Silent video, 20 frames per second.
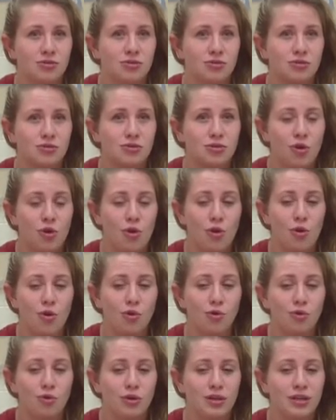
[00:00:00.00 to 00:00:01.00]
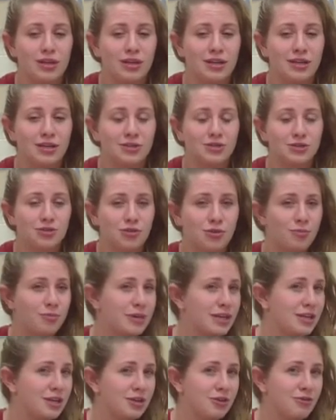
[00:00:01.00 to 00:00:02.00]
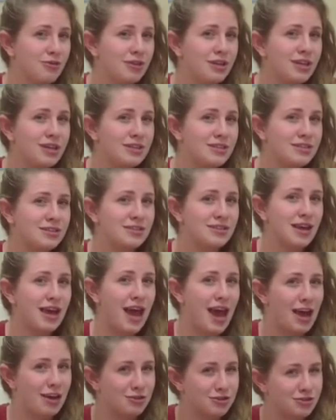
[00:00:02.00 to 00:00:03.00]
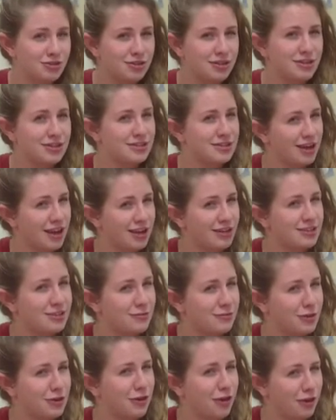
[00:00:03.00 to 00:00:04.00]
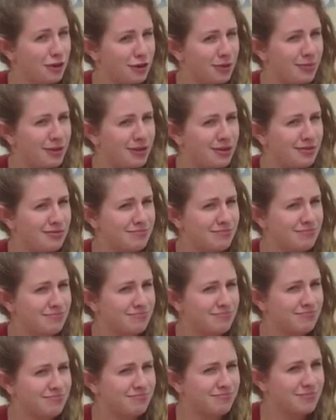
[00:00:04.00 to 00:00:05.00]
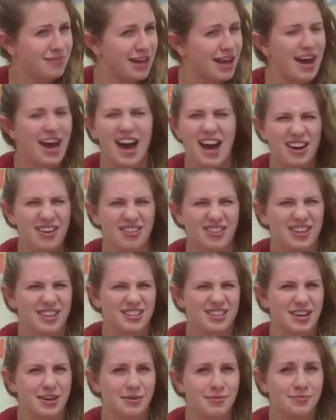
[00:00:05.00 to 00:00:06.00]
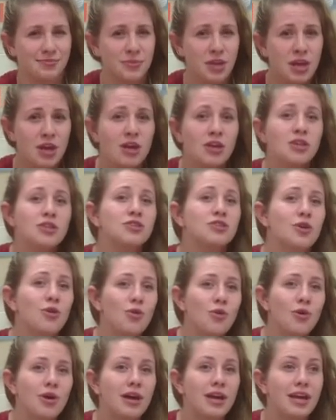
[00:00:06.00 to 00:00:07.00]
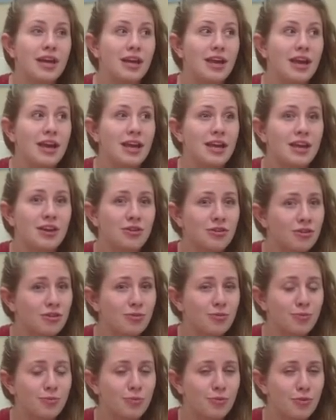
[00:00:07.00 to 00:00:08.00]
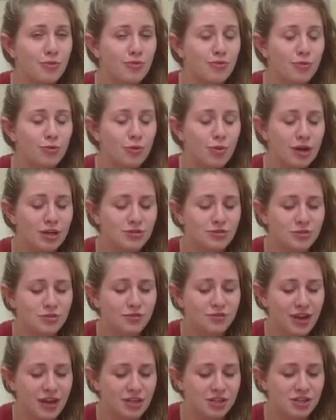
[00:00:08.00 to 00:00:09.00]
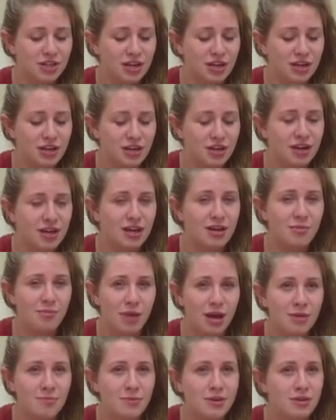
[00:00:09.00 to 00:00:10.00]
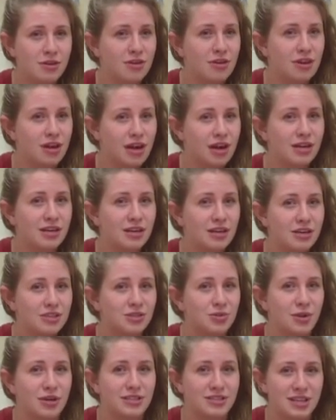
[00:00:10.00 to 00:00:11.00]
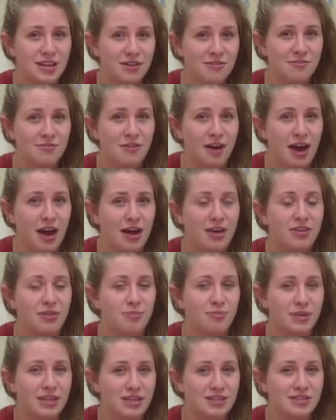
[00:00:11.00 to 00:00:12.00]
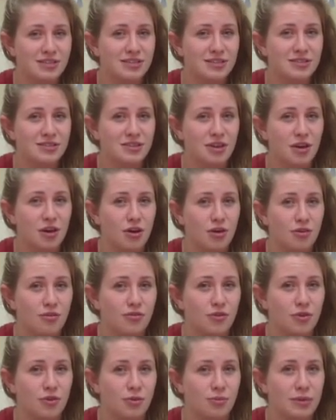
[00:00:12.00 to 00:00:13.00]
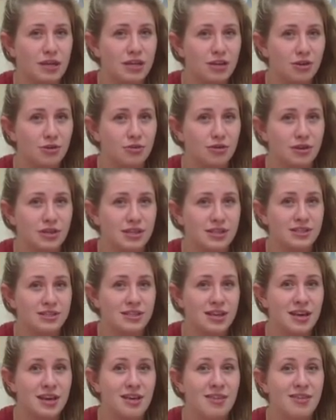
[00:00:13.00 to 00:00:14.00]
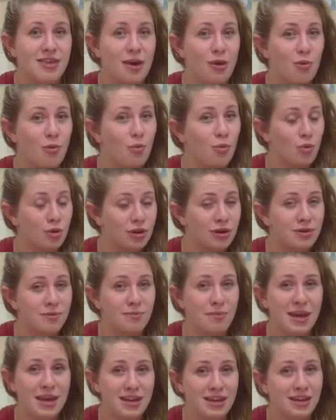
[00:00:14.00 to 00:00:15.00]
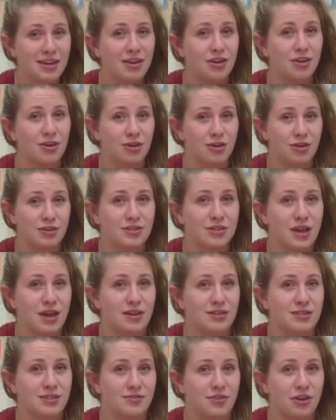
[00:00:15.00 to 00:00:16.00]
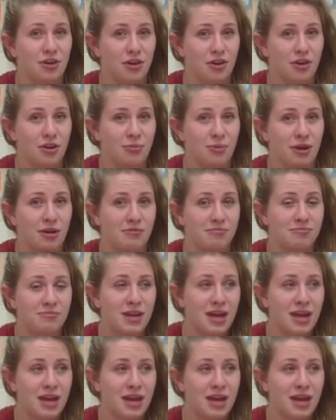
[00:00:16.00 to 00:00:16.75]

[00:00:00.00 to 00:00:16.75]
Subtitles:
So, is your media release actually a scientific argument? I don't think so. So, in your quest reflection, it might be a good idea to identify the pieces of your media release that wouldn't make it a good scientific argument.